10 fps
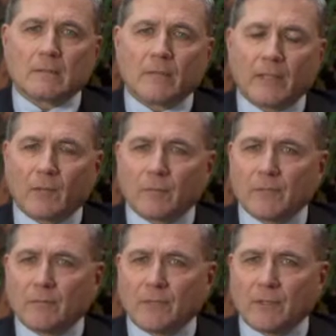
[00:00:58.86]
FAS
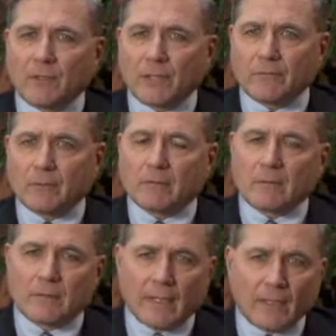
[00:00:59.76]
157
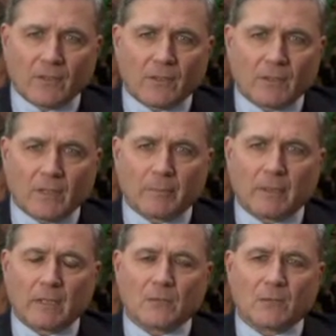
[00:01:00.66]
or ASC
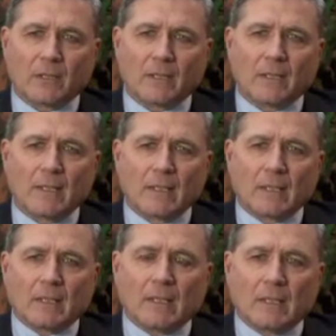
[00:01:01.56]
Topic 820
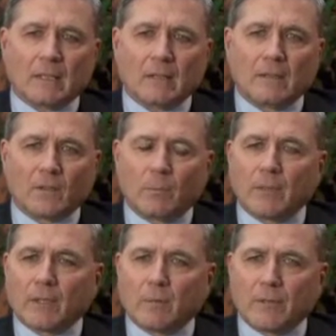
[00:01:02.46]
is
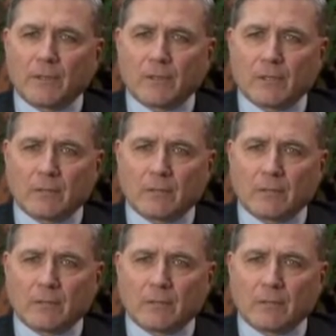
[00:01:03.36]
applicable this